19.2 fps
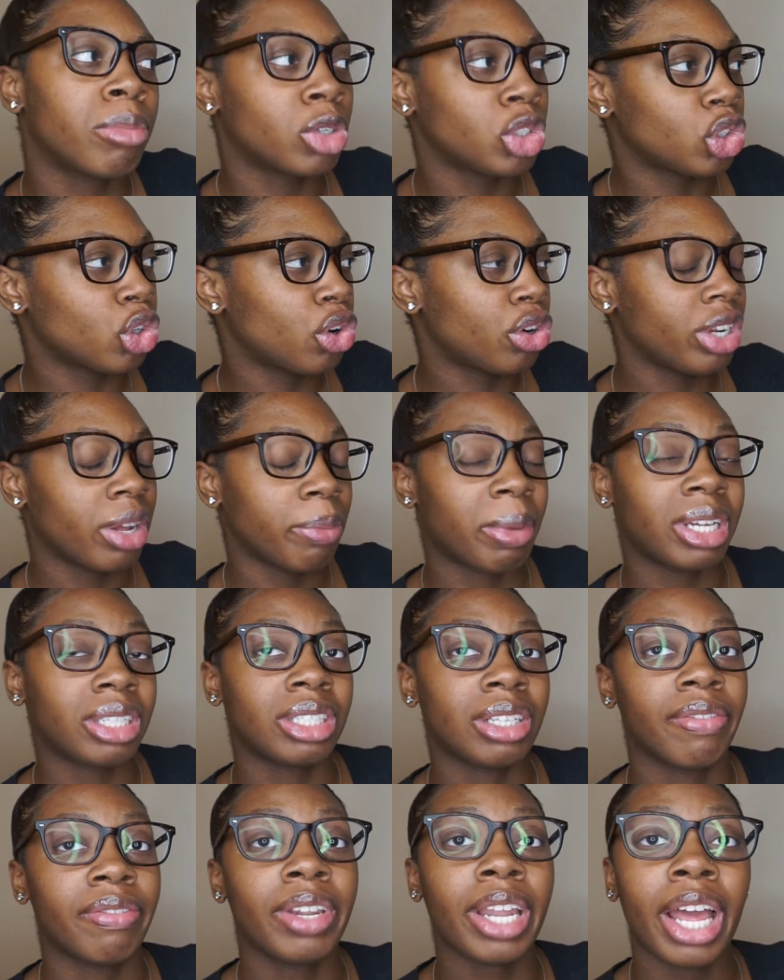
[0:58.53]
majority of my
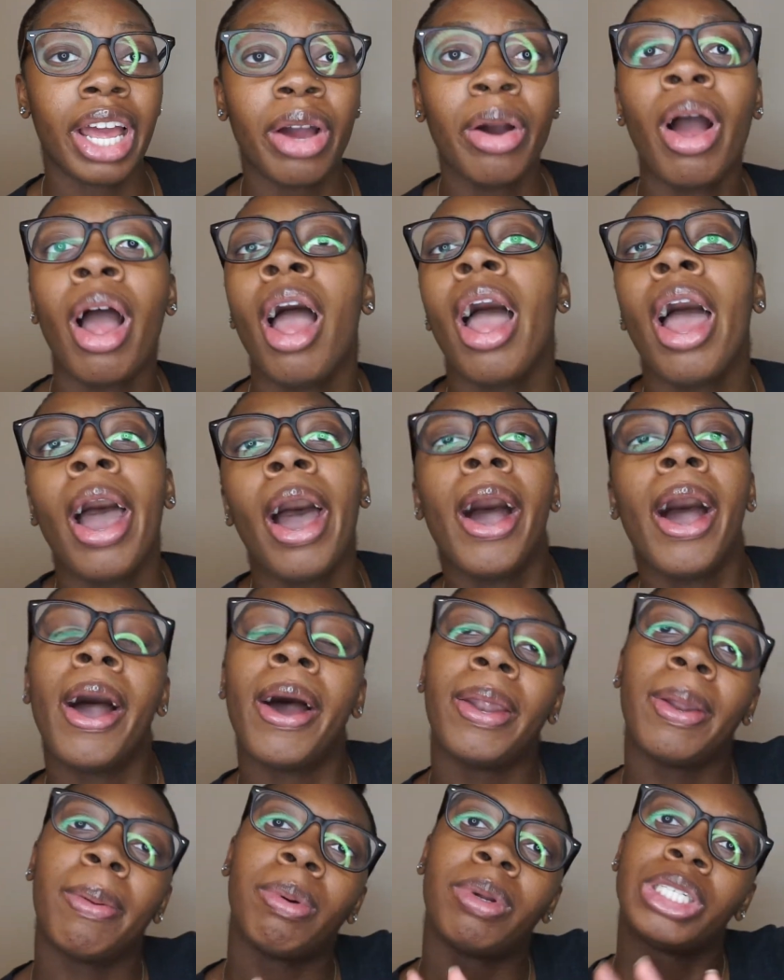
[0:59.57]
stuff now.
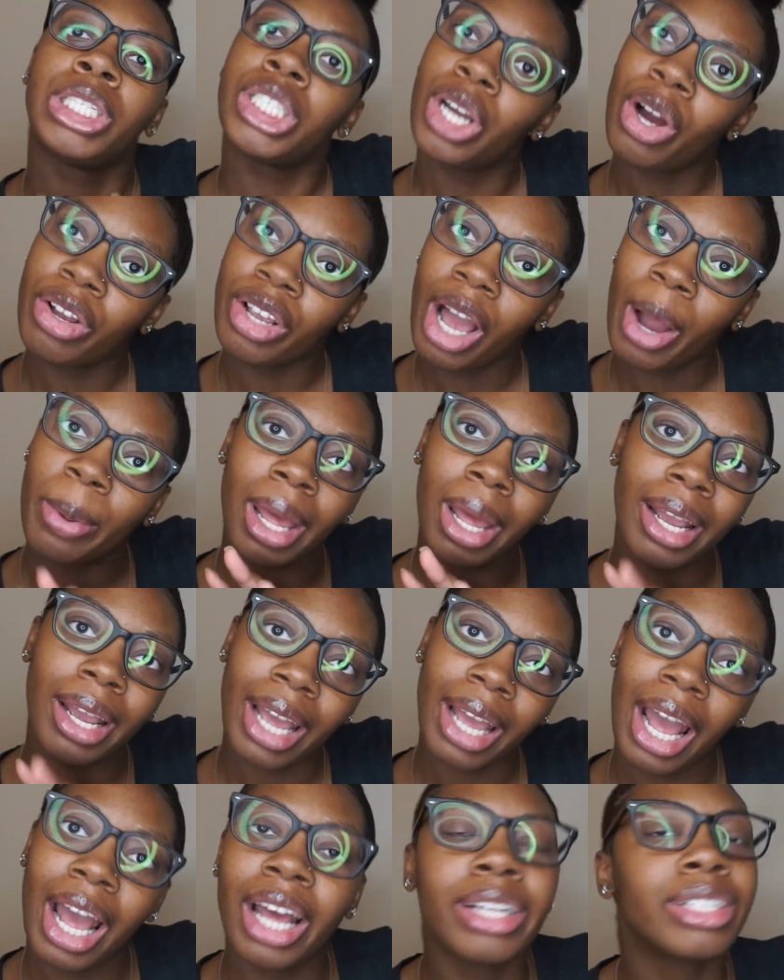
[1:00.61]
And I'm gonna show y'all what I
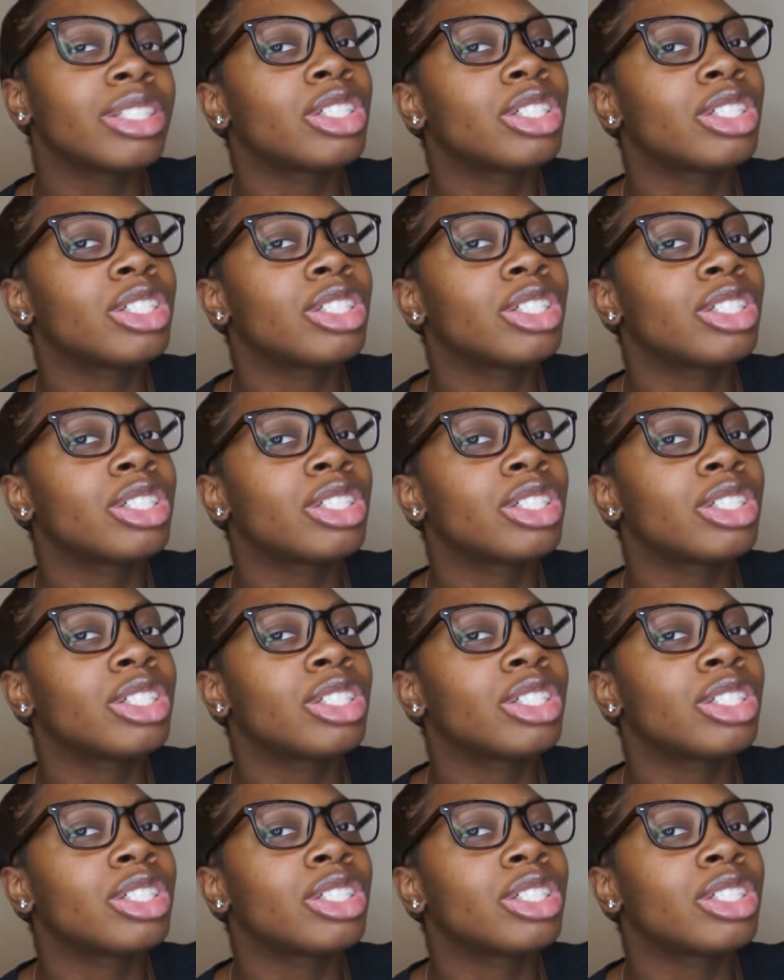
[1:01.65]
got.